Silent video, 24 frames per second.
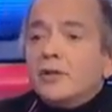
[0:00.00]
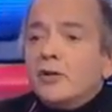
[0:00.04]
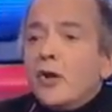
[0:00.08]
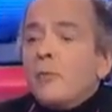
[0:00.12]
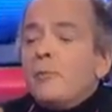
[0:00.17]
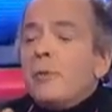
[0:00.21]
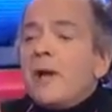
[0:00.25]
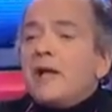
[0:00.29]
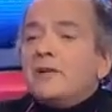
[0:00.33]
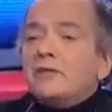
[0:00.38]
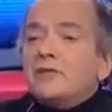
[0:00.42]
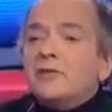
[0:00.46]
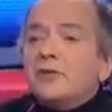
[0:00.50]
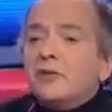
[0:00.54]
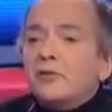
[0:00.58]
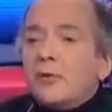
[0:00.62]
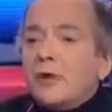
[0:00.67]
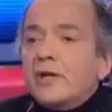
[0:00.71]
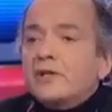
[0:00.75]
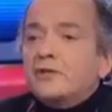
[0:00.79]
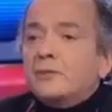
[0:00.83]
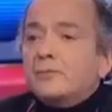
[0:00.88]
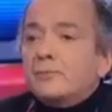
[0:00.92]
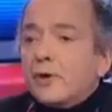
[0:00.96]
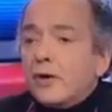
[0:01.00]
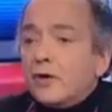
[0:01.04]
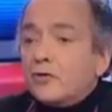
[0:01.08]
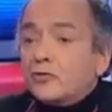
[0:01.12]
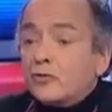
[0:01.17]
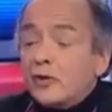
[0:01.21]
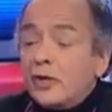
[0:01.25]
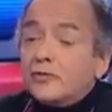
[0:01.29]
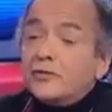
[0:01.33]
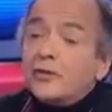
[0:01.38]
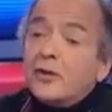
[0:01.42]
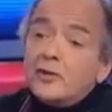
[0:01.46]
Go back to the Great
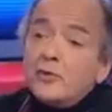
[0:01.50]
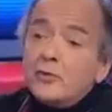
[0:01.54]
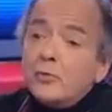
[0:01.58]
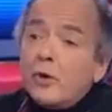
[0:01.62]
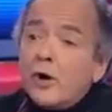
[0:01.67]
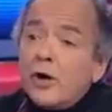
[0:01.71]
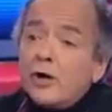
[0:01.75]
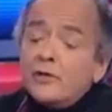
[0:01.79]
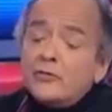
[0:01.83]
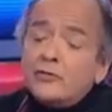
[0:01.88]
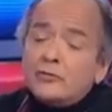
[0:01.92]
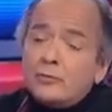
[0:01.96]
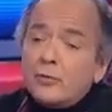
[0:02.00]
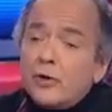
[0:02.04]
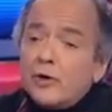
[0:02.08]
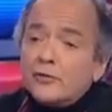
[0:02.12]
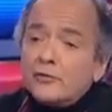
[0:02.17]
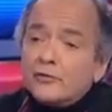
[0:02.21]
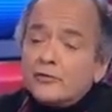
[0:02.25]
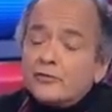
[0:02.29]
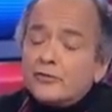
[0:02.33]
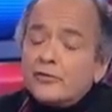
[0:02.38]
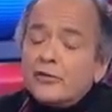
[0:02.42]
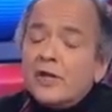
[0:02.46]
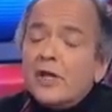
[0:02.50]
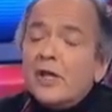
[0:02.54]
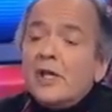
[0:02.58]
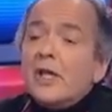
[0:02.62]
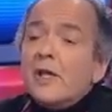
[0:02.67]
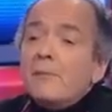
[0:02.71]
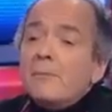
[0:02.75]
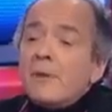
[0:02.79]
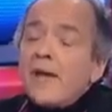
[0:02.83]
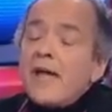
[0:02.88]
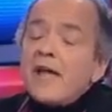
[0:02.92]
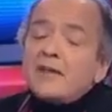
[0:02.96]
Depression. I'll tell you why it's worse.
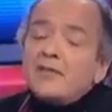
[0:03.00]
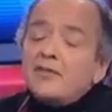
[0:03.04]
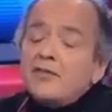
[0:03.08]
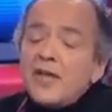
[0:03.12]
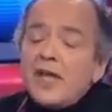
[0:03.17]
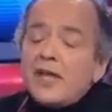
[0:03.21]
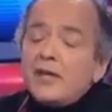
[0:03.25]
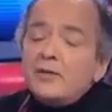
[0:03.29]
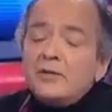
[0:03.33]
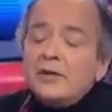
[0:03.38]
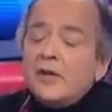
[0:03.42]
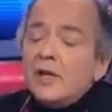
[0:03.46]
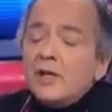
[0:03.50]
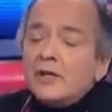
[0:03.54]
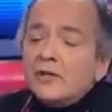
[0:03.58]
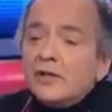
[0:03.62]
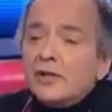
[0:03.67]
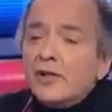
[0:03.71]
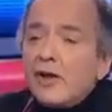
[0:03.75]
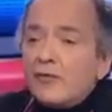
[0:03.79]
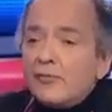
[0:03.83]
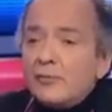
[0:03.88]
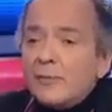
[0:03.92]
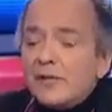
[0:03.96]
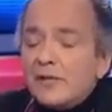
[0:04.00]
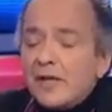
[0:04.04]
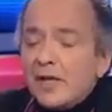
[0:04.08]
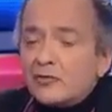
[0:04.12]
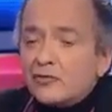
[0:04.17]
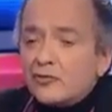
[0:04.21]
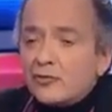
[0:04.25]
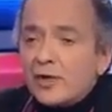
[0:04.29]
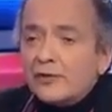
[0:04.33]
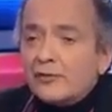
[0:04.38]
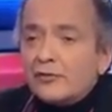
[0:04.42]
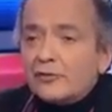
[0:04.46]
Back then, the government had
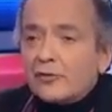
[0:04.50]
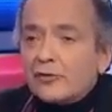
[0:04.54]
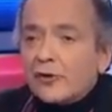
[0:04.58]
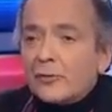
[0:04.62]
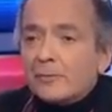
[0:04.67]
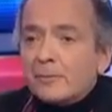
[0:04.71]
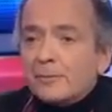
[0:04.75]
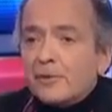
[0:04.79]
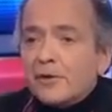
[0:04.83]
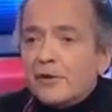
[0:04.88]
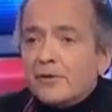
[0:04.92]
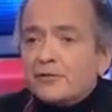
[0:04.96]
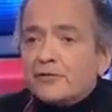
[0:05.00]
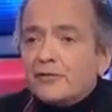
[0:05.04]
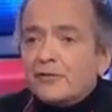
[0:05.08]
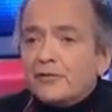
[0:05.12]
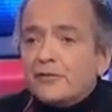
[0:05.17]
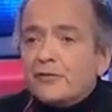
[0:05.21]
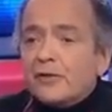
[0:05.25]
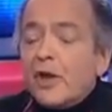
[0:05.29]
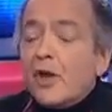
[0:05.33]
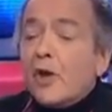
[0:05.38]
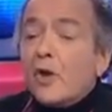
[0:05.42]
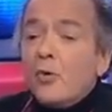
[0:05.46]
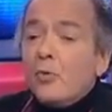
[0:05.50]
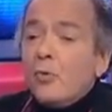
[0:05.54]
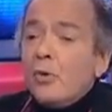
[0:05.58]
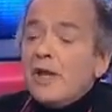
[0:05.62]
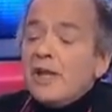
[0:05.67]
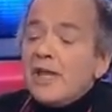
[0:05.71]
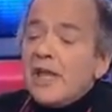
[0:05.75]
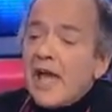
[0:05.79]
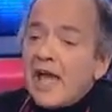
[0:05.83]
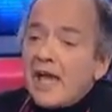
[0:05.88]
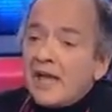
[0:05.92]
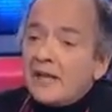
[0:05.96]
trade surpluses.
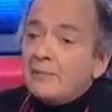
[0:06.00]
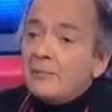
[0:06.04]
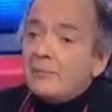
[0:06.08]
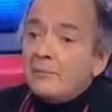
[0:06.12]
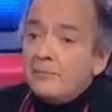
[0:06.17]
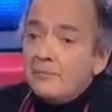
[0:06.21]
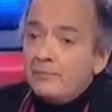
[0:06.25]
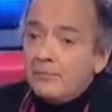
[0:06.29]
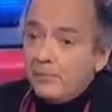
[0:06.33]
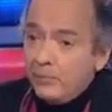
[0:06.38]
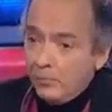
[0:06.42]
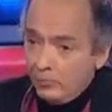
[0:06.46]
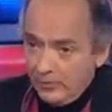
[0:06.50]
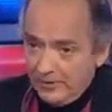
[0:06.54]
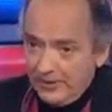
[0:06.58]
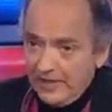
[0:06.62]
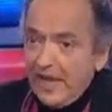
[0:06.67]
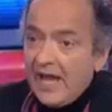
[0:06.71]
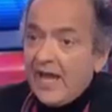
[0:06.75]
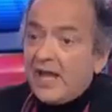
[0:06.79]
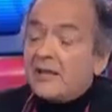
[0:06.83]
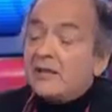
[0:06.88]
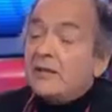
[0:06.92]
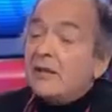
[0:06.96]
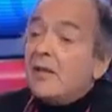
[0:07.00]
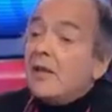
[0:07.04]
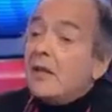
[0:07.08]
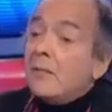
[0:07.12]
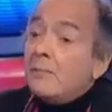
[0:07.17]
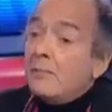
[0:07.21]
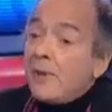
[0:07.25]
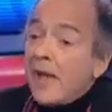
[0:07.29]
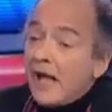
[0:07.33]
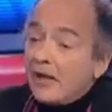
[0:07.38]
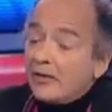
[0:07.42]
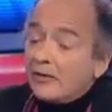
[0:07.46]
We had
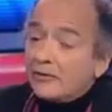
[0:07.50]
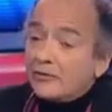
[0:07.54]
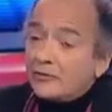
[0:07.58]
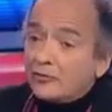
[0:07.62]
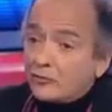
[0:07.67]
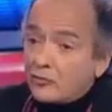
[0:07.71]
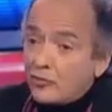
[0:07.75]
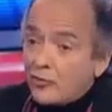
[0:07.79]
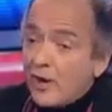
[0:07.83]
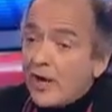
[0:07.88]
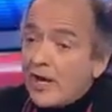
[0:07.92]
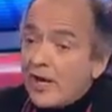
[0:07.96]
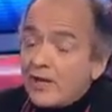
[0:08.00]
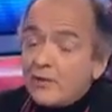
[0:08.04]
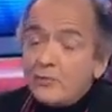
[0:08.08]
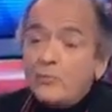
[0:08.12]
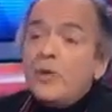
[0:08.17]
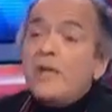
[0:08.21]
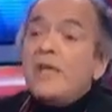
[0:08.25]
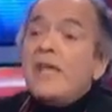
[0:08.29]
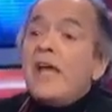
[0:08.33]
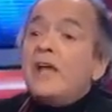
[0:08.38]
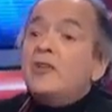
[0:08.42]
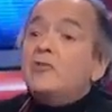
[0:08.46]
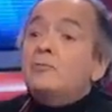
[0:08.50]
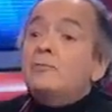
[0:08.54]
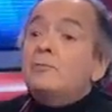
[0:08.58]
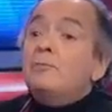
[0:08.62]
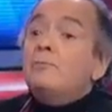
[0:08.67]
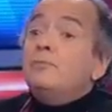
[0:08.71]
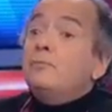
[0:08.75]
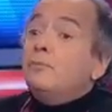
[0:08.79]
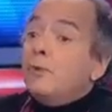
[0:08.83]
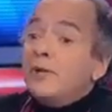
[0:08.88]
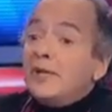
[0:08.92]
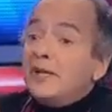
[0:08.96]
balanced trade. We
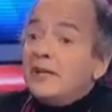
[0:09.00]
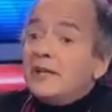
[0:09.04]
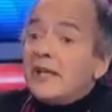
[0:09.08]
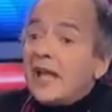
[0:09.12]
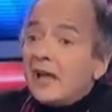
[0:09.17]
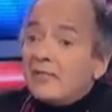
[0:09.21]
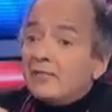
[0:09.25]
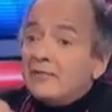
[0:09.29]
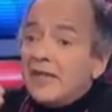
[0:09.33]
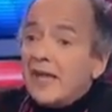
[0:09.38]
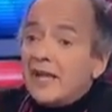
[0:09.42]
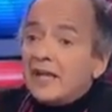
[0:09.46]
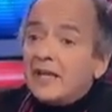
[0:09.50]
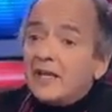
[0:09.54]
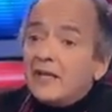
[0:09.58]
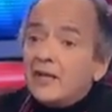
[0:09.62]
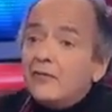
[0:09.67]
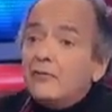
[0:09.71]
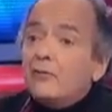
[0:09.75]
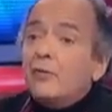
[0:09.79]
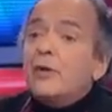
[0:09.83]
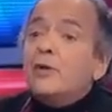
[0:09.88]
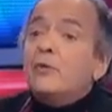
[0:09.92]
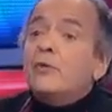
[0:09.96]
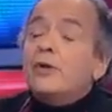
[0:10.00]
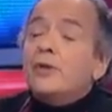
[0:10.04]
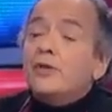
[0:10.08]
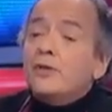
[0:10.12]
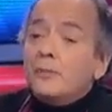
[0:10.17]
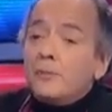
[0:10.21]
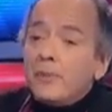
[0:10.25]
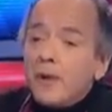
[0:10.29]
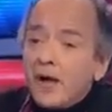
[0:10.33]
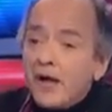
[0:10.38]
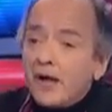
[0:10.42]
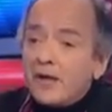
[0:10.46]
didn't have negative. We were in
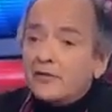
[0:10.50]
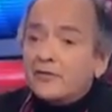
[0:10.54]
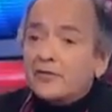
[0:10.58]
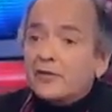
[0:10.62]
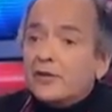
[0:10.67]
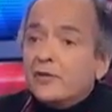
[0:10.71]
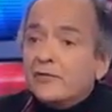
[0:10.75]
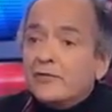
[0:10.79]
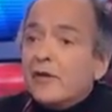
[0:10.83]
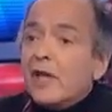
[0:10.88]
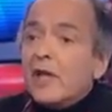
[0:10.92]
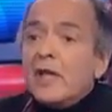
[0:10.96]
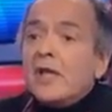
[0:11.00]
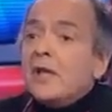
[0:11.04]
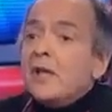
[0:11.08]
the positive.